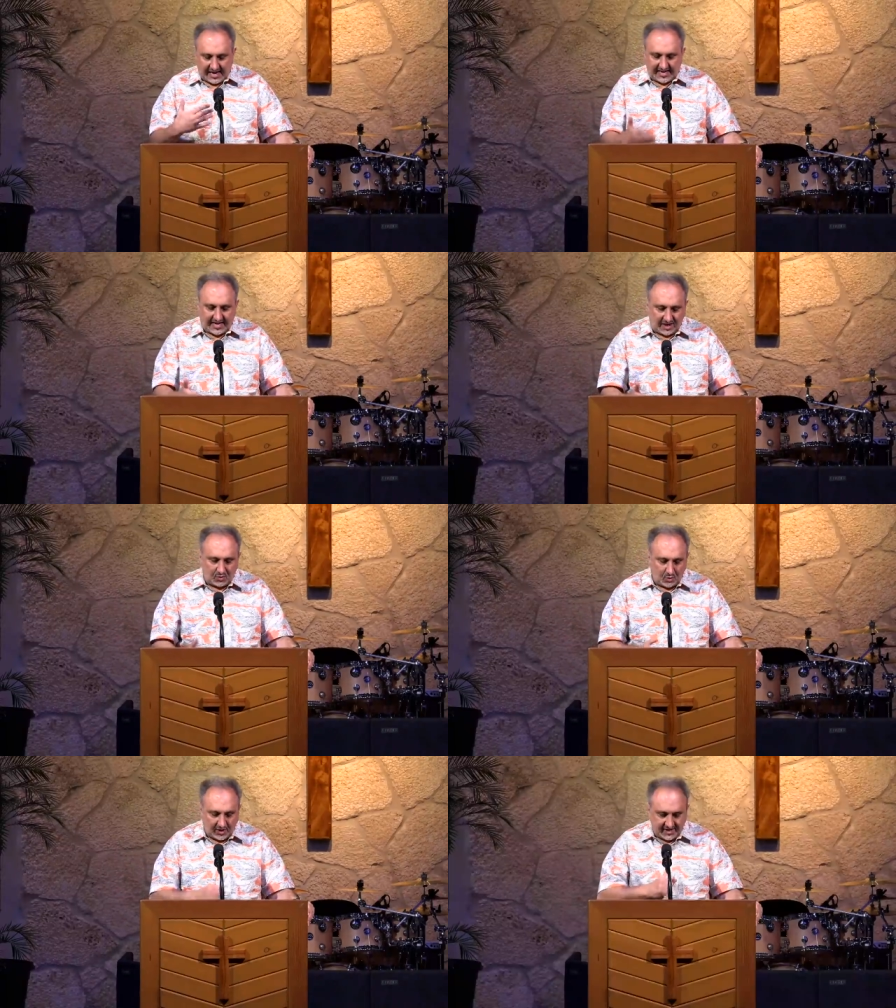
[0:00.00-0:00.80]
I like
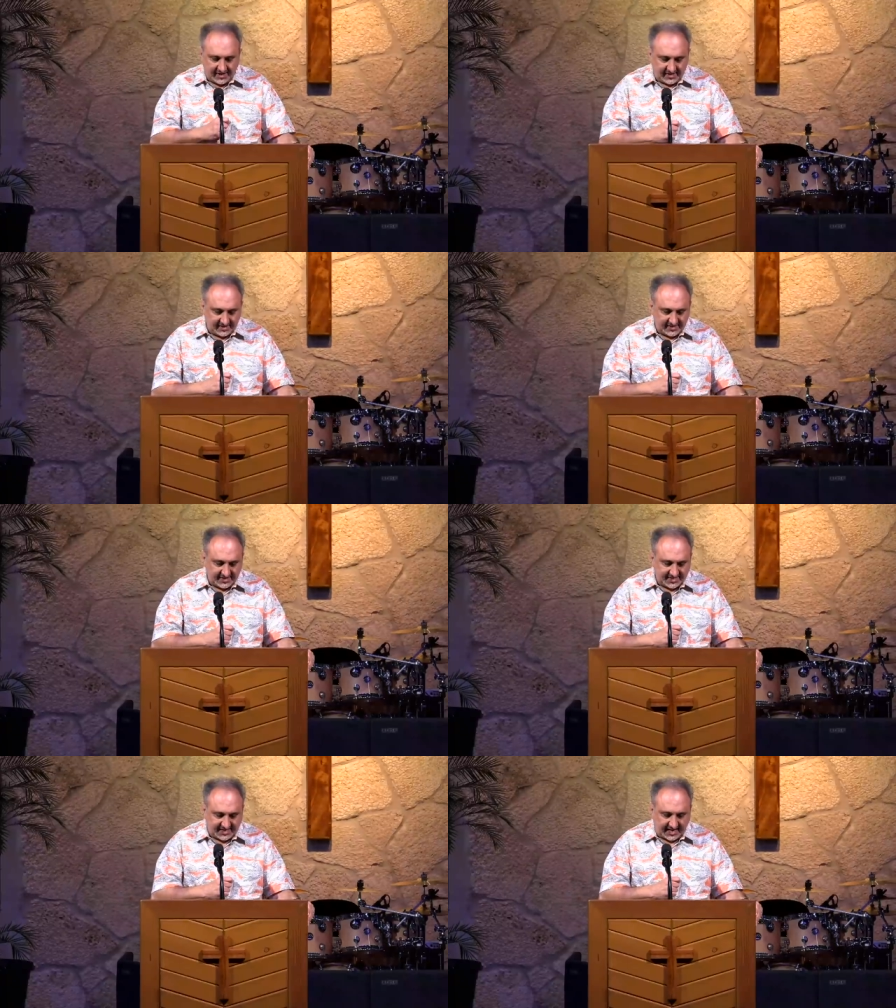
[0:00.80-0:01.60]
how one
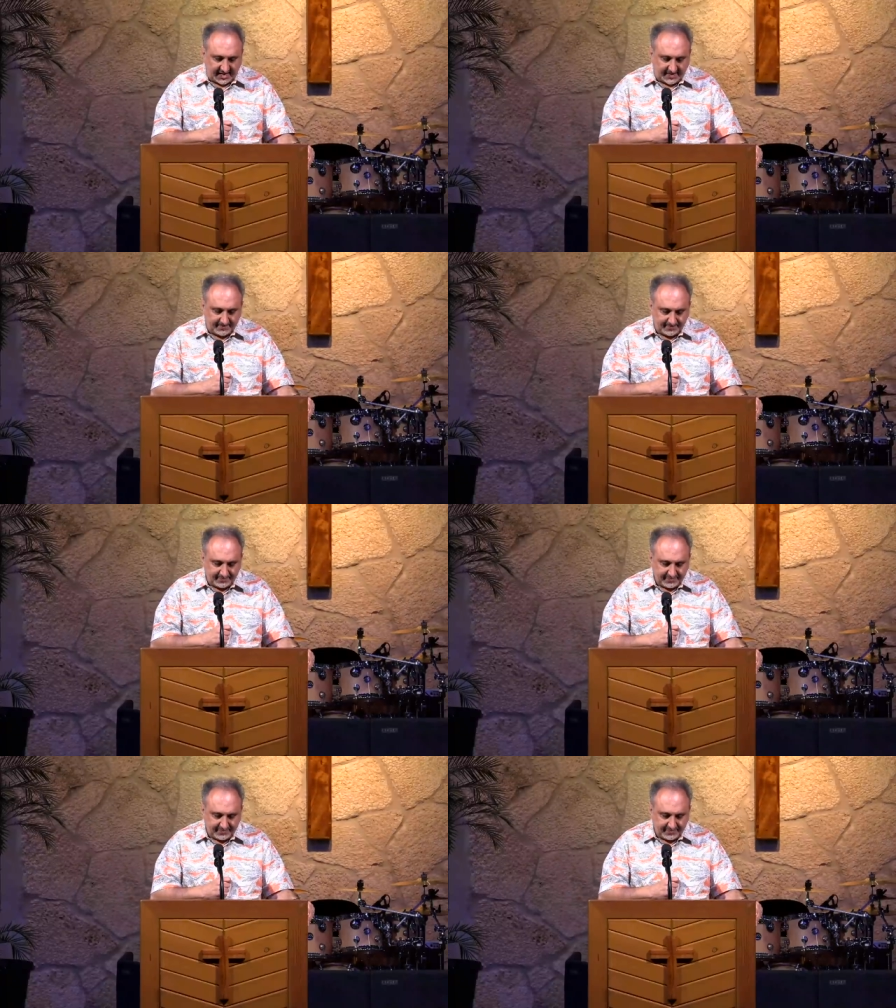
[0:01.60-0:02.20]
said it